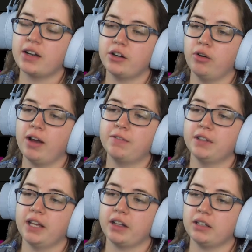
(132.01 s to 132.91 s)
I don't know, I feel
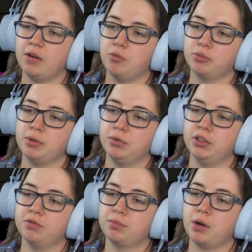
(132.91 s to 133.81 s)
like a lot more people
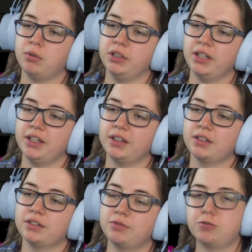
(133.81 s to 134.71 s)
have probably, like,
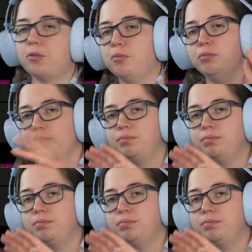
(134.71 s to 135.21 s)
from